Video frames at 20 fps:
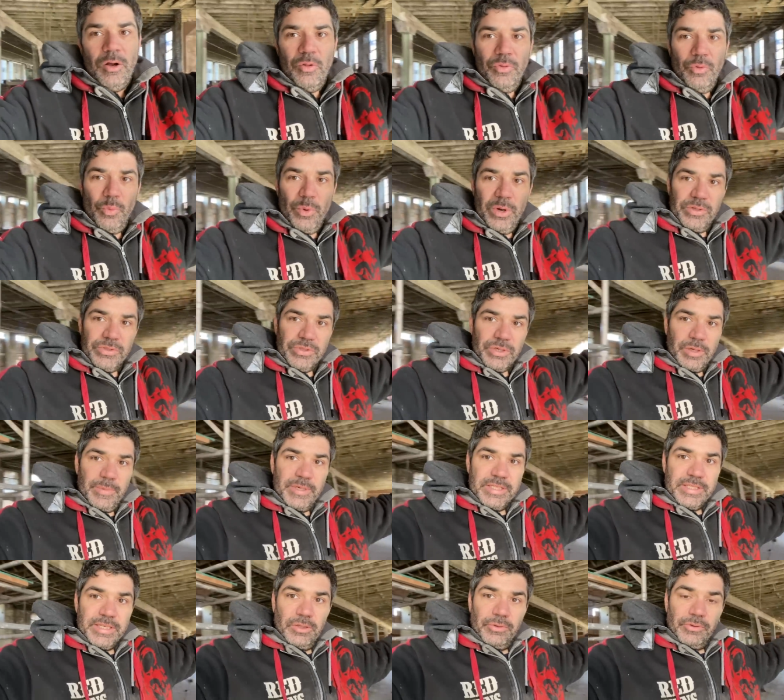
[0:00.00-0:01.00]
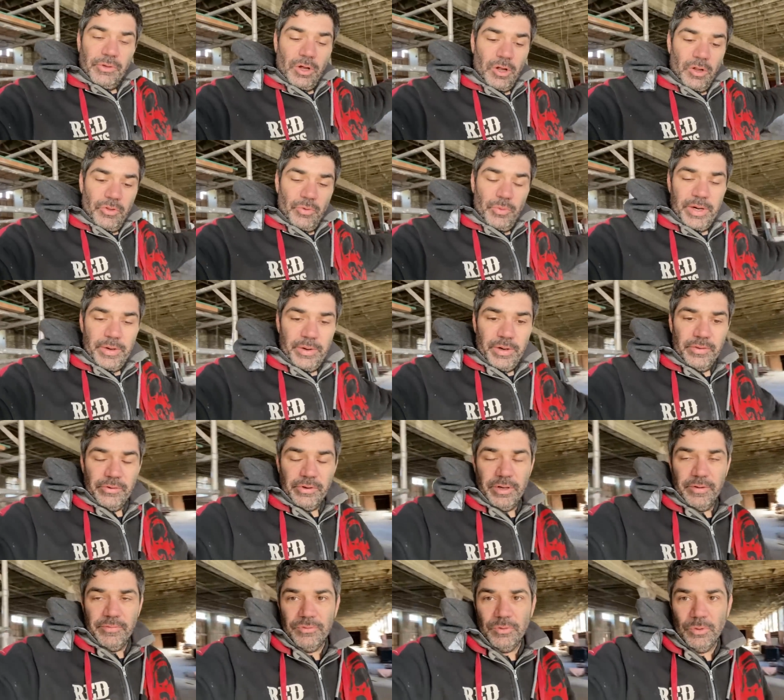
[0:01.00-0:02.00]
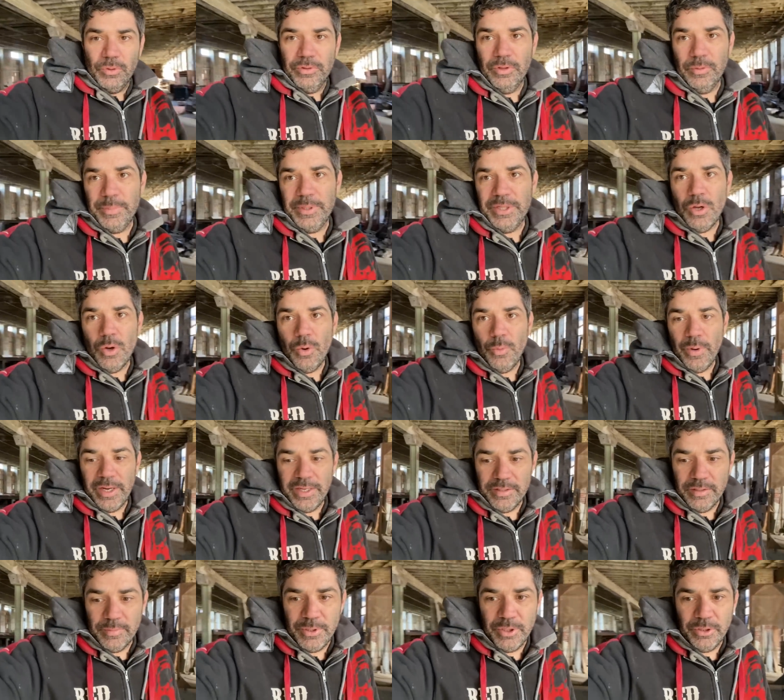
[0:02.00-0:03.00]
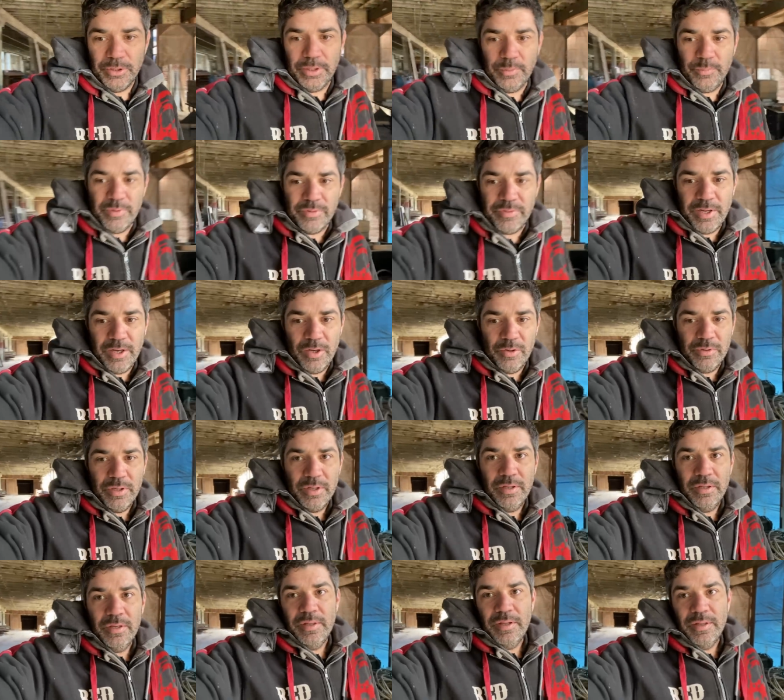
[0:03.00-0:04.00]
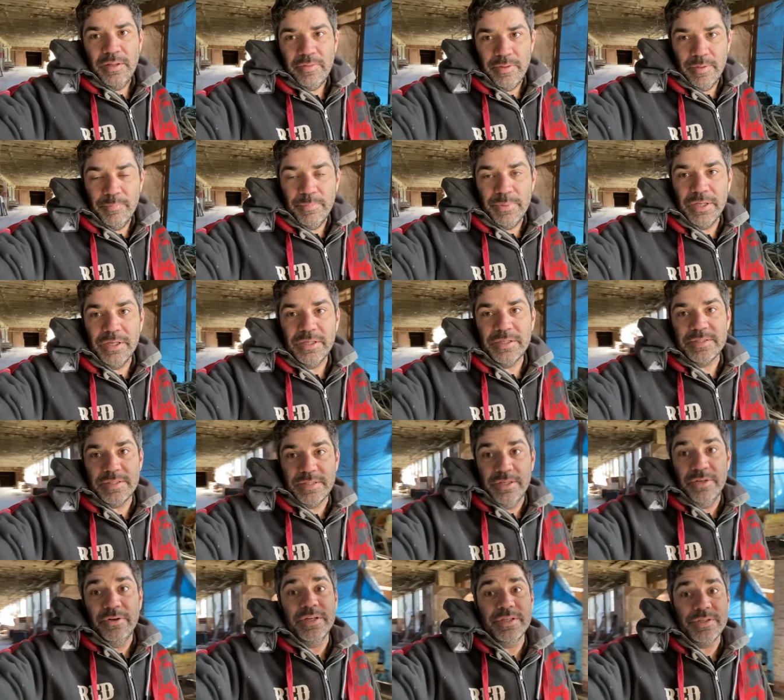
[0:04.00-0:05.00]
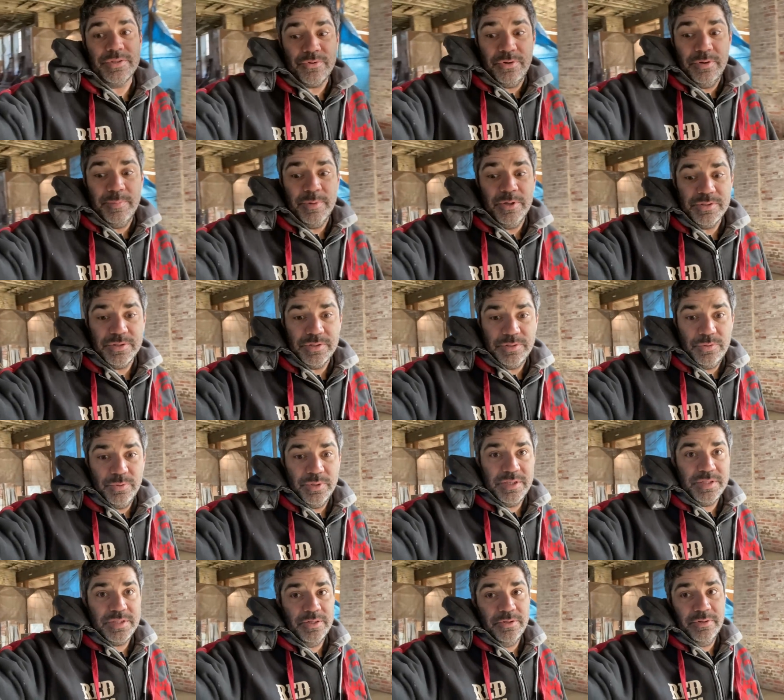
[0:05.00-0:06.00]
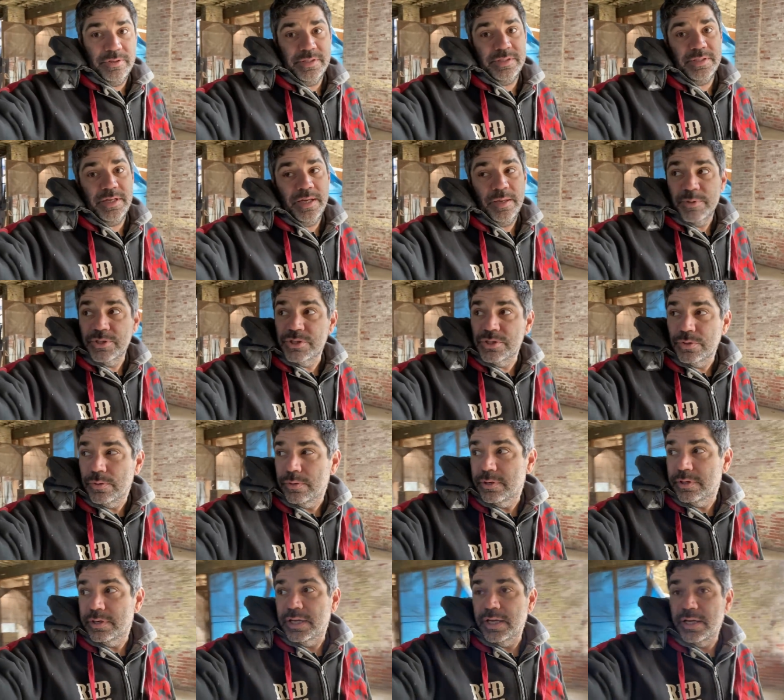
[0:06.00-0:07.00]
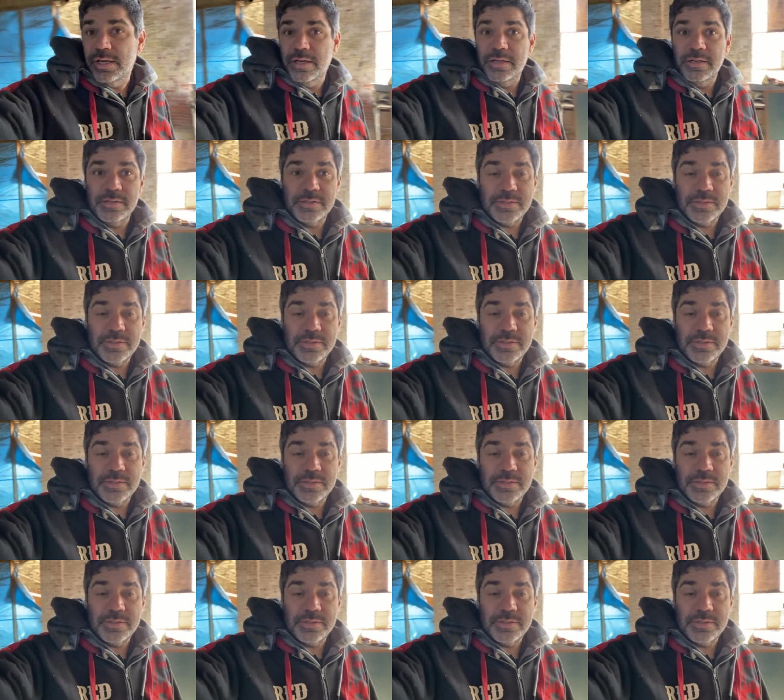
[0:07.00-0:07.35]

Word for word: The windows are going to be sealed all the way around the ground floor and there'll be no way in the building without them being serious criminals and doing serious damage in order to get in.